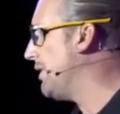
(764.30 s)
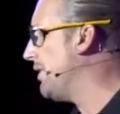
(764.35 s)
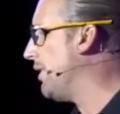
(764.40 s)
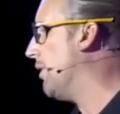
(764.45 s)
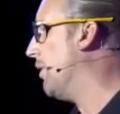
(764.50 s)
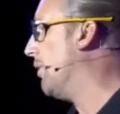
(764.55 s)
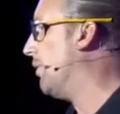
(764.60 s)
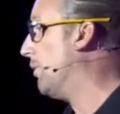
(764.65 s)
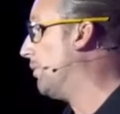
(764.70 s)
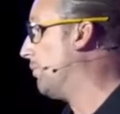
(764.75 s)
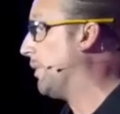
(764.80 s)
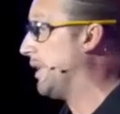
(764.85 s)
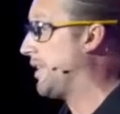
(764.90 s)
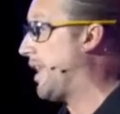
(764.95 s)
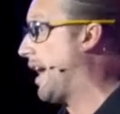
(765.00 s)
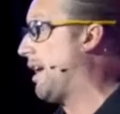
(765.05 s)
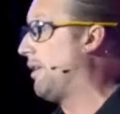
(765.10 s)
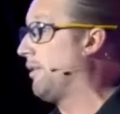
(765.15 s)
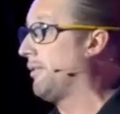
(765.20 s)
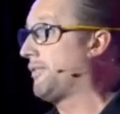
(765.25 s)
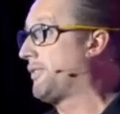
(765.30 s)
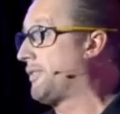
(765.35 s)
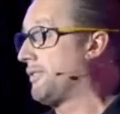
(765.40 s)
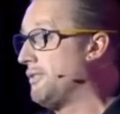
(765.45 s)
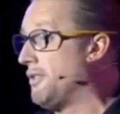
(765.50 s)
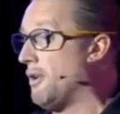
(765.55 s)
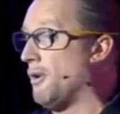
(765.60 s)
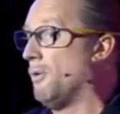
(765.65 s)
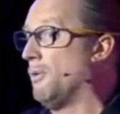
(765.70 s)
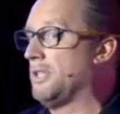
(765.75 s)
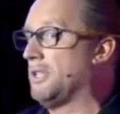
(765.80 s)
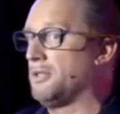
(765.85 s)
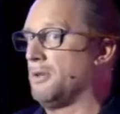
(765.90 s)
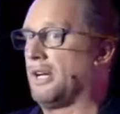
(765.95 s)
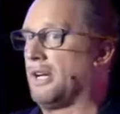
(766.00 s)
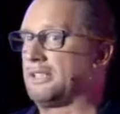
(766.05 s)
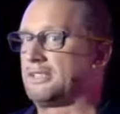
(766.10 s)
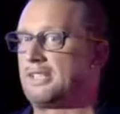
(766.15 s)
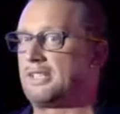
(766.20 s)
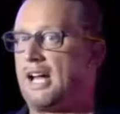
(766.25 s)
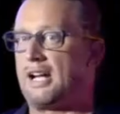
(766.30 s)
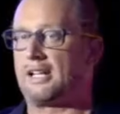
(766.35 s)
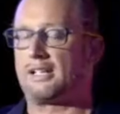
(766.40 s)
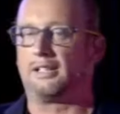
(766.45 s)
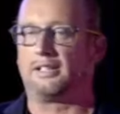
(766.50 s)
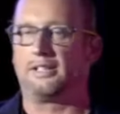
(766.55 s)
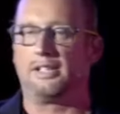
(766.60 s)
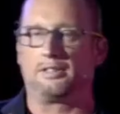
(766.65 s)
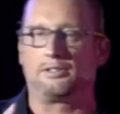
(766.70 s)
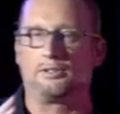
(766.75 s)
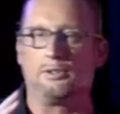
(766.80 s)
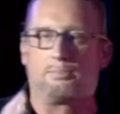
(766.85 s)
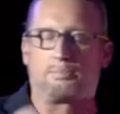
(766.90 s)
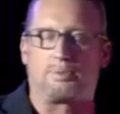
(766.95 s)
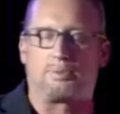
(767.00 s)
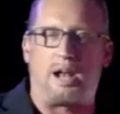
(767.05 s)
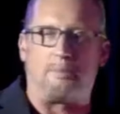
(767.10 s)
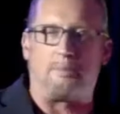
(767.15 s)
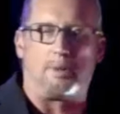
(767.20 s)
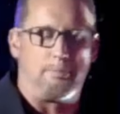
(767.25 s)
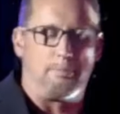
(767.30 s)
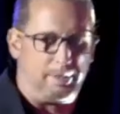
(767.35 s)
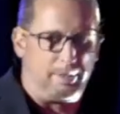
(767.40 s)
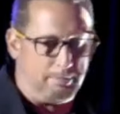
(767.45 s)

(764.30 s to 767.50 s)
know, without knowing you exactly, that you've probably